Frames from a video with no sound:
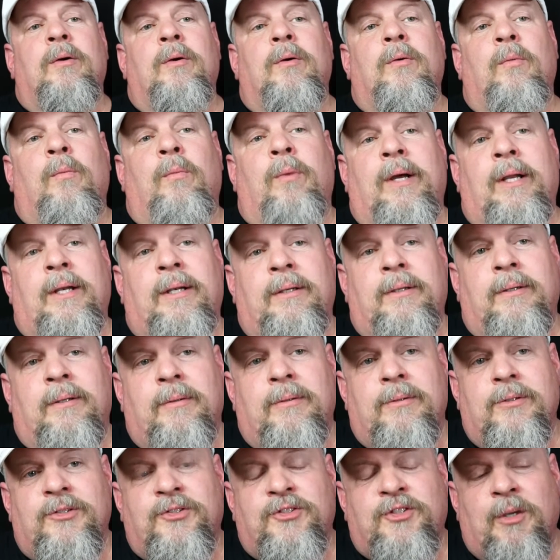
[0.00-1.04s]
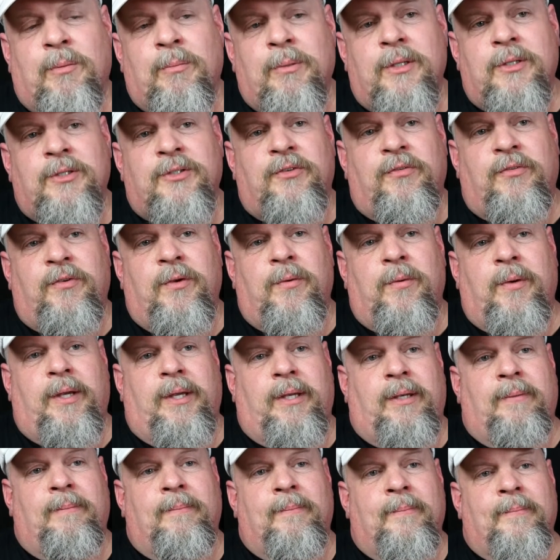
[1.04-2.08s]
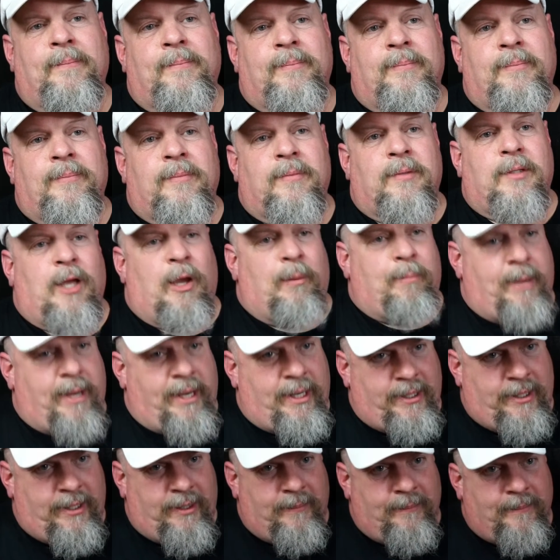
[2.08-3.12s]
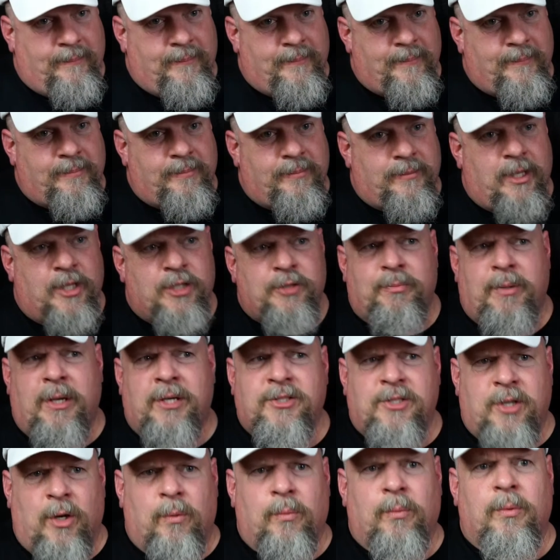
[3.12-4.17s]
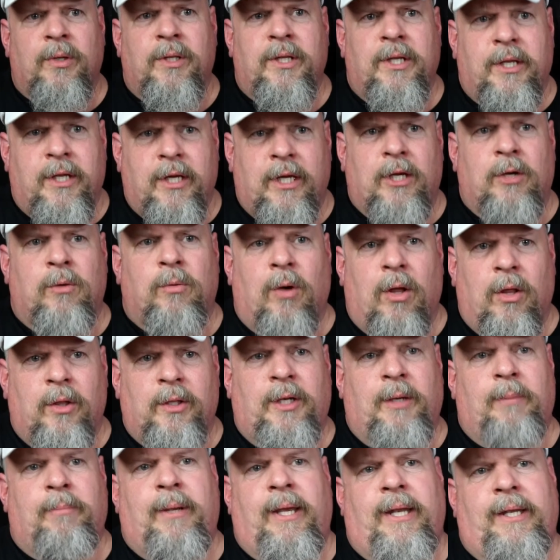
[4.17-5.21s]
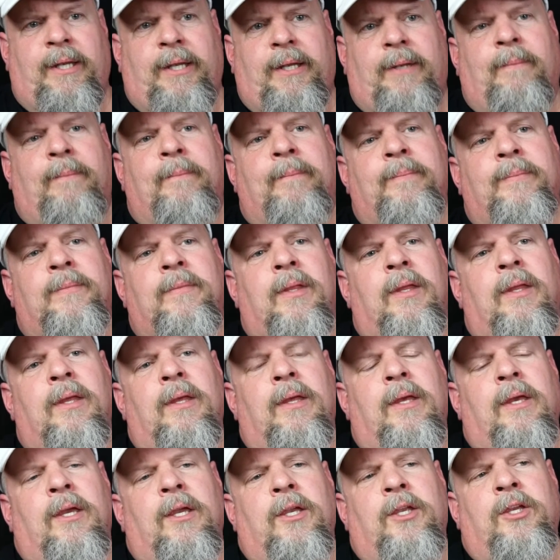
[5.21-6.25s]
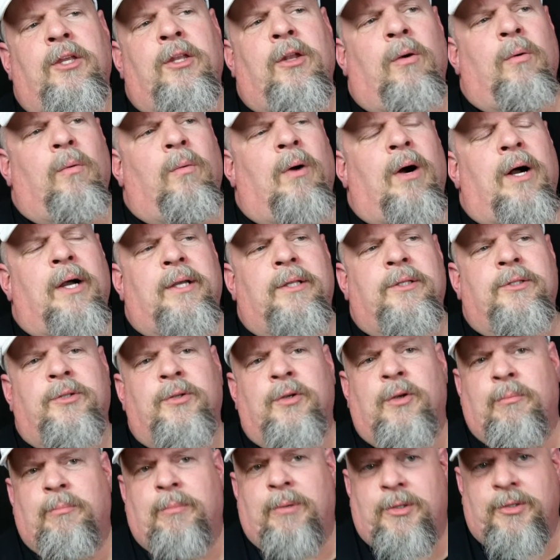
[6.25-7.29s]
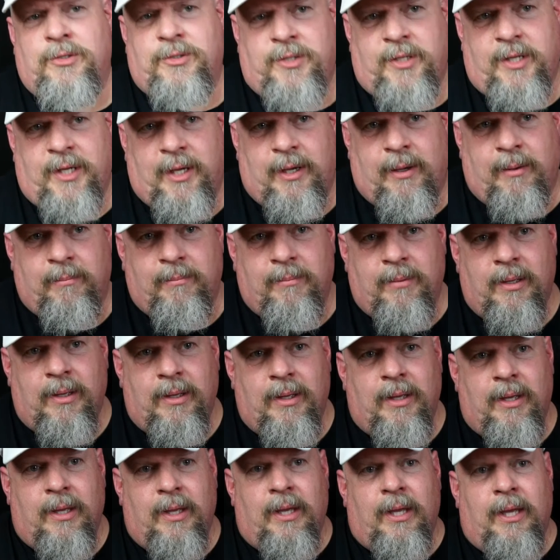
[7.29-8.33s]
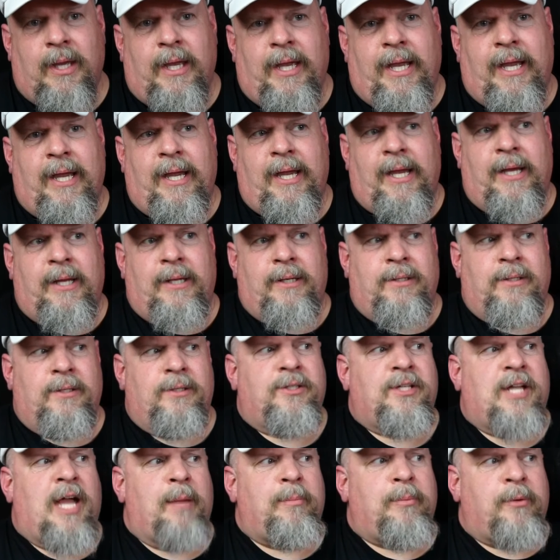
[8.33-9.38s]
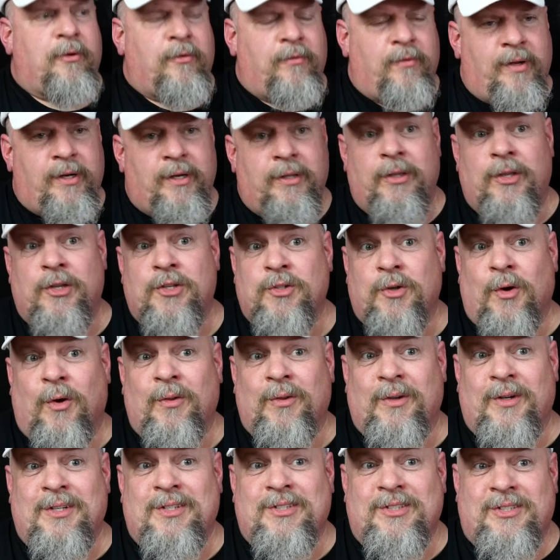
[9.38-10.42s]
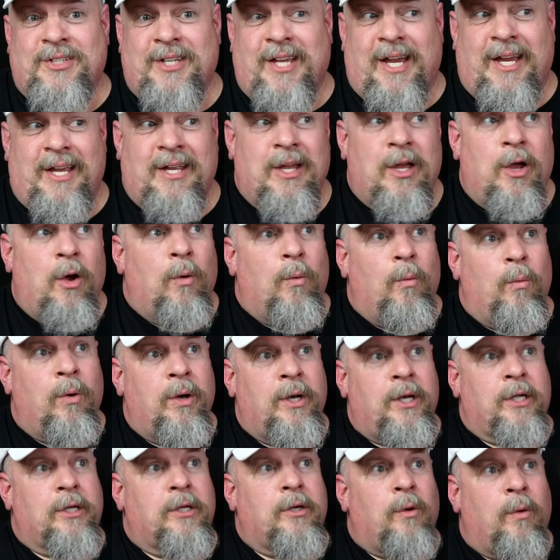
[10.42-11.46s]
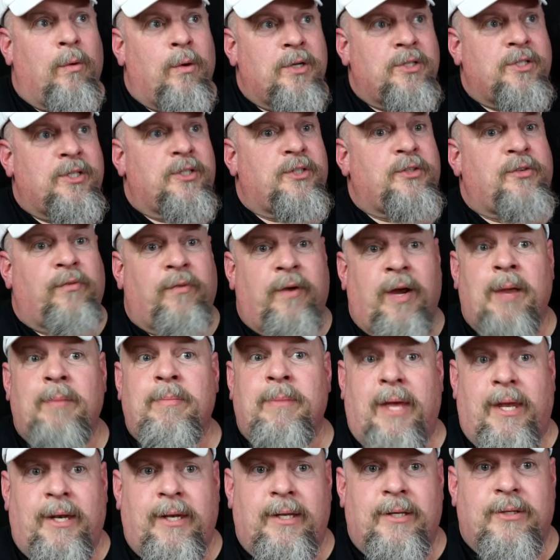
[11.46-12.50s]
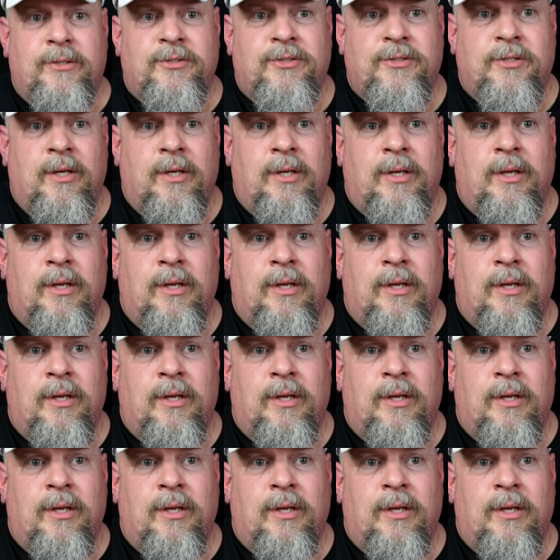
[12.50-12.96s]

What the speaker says: When someone is viewing a painting, especially a really good quality painting, you don't walk into a museum and tap your friend on the shoulder and say, "What a gorgeous frame that is."